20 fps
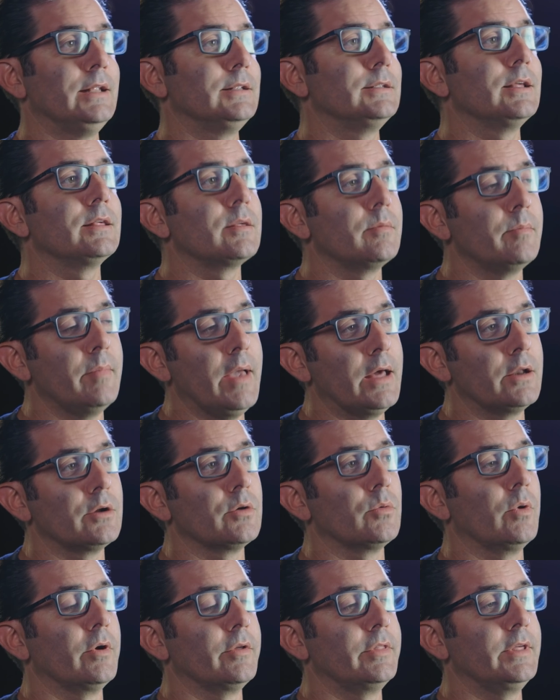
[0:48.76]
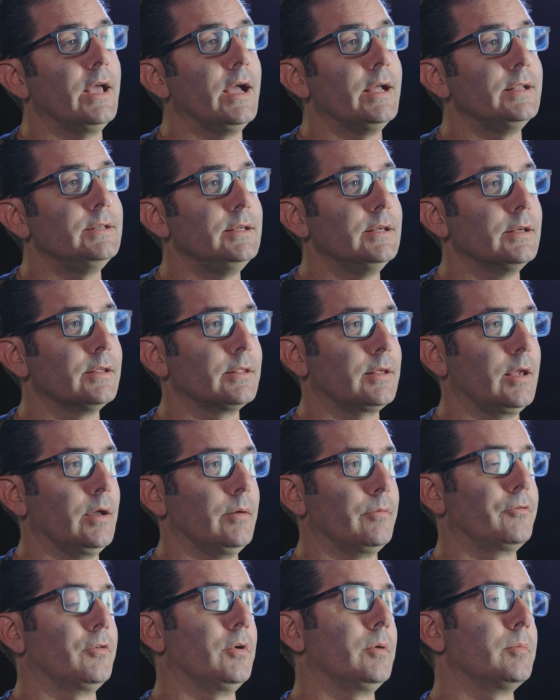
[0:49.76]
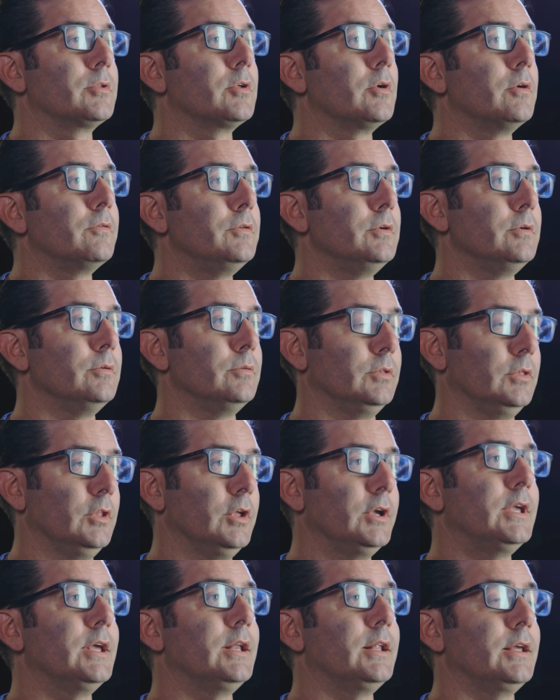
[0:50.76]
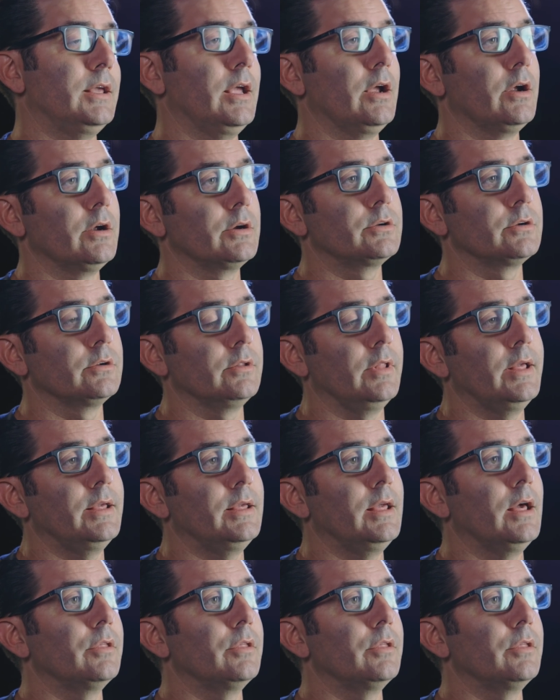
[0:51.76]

and it doesn't matter where the ideas come from. So if you look at a character like